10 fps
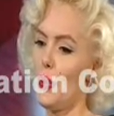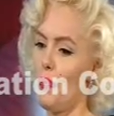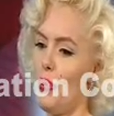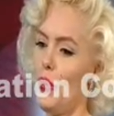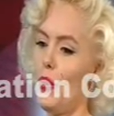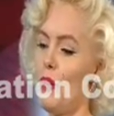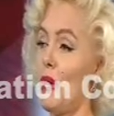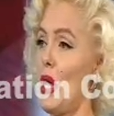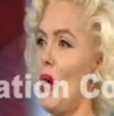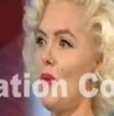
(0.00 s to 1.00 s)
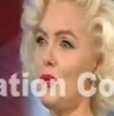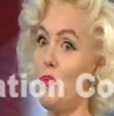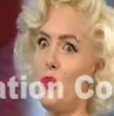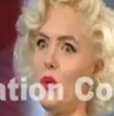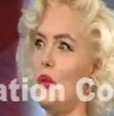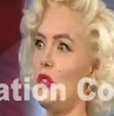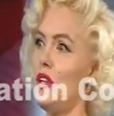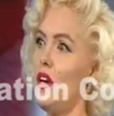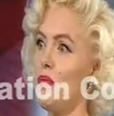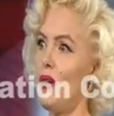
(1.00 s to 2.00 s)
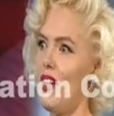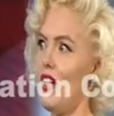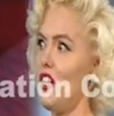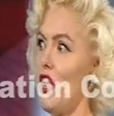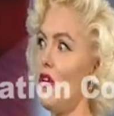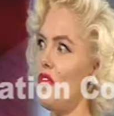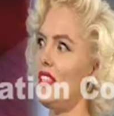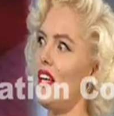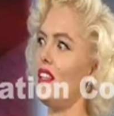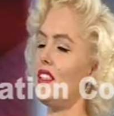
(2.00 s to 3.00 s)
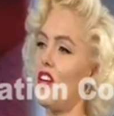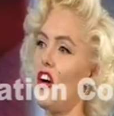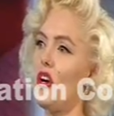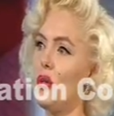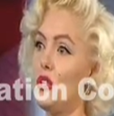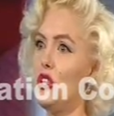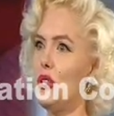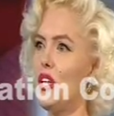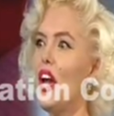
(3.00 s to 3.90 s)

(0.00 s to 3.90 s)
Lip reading: pulled on my arm and bruised by an overzealous girl who just